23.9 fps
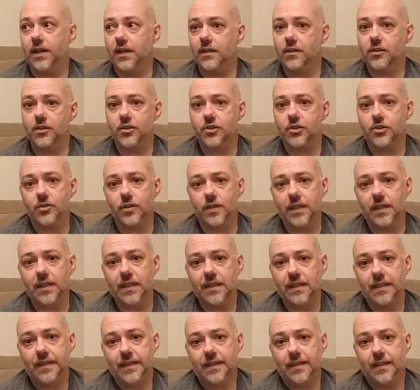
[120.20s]
industry,
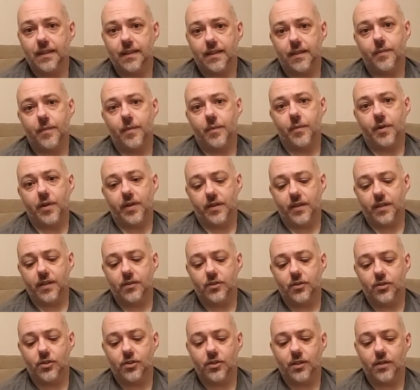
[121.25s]
the manga
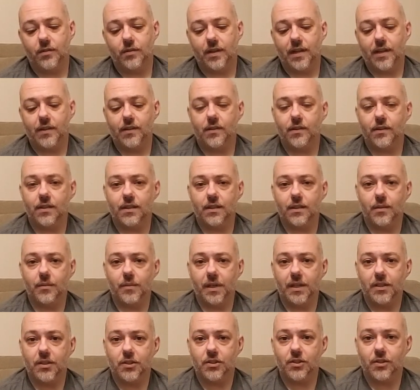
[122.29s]
industry, rather than the
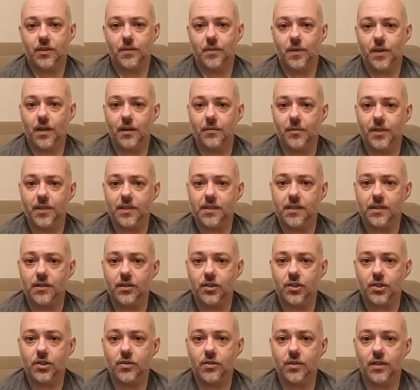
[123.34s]
mainstream comics
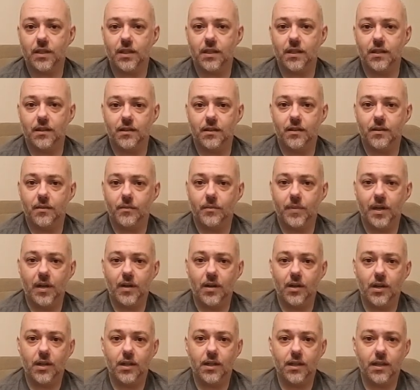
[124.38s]
industry in
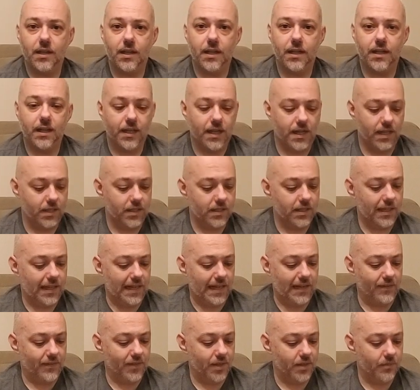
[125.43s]
America, and to
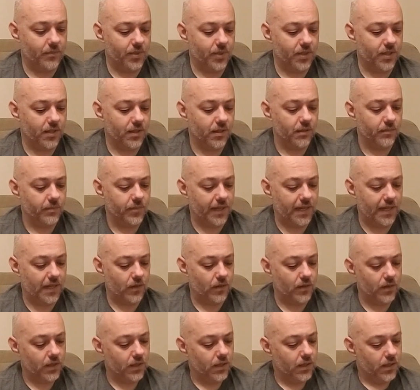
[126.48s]
have it be
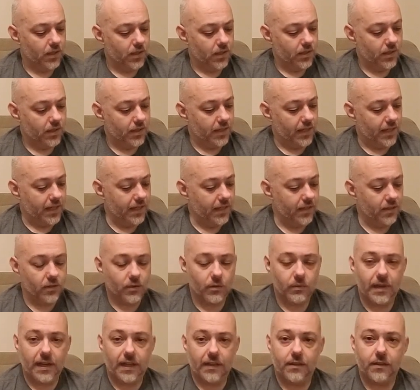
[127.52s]
about the editor
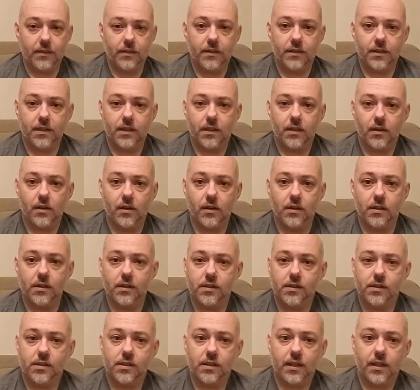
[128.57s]
rather than the
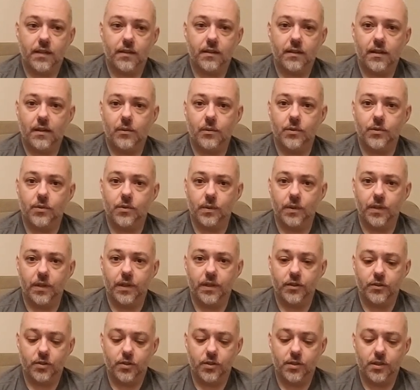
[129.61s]
artist, I thought was a really
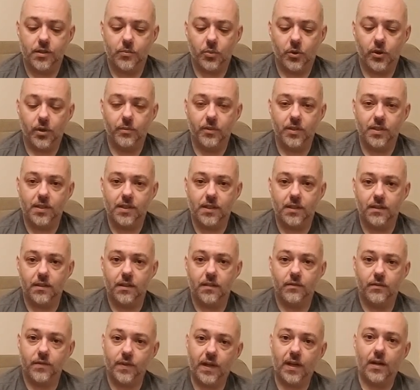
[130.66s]
interesting premise, and
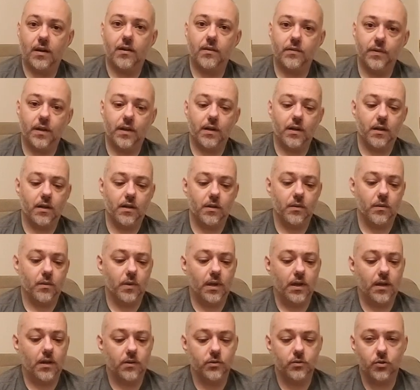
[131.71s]
then very, very
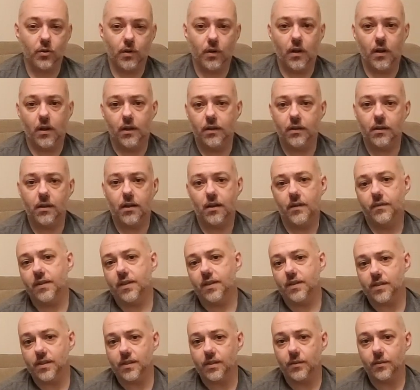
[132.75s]
well drawn,
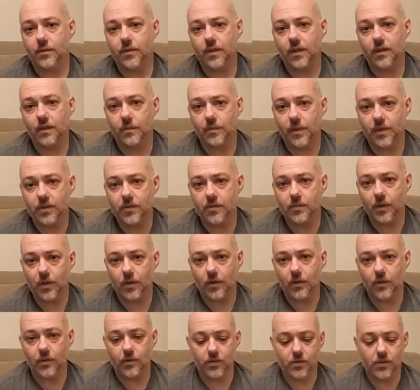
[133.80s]
obviously with Teo
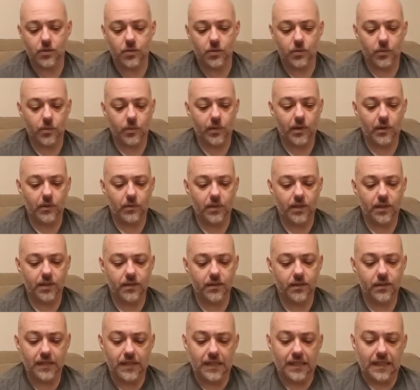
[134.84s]
Matsumoto, and super well
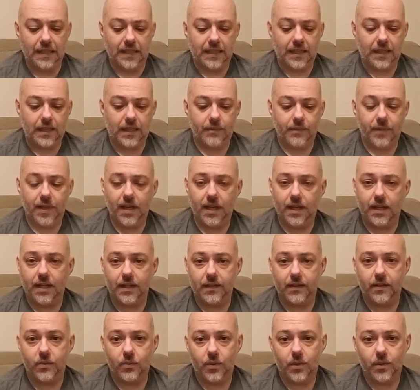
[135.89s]
written. And I
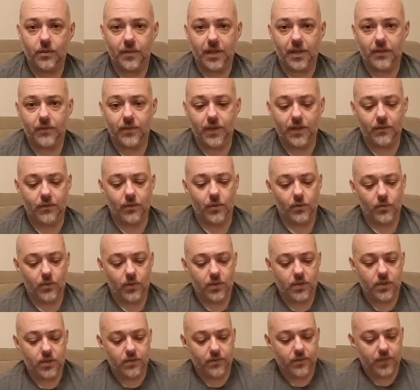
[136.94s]
think one of my favorite
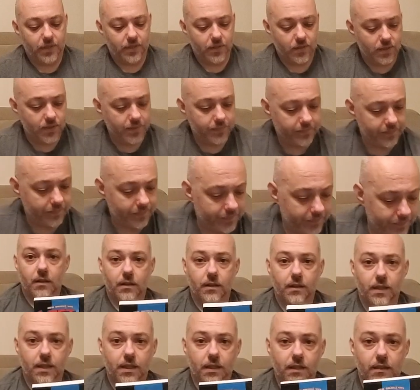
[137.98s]
works of his.
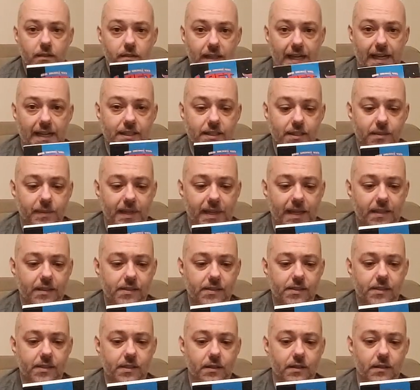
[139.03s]
The Last Man
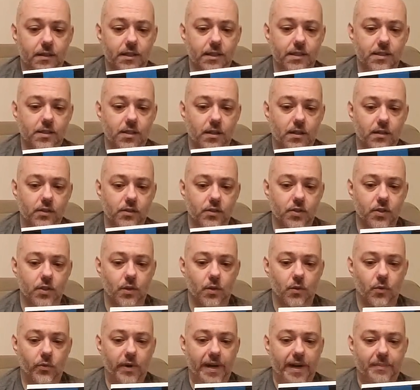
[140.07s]
series
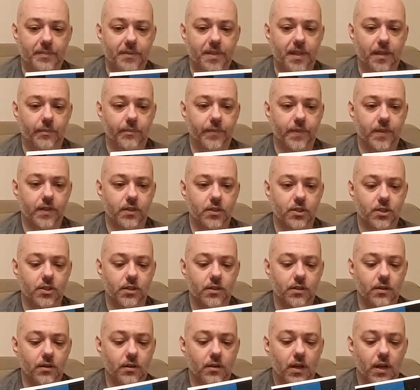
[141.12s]
also wrapped up this
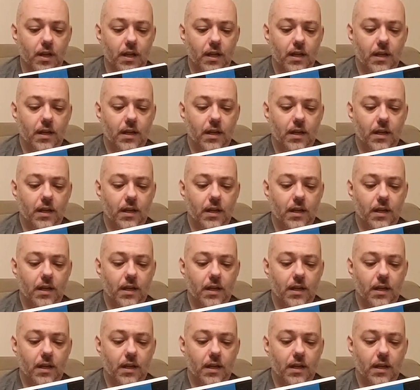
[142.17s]
year.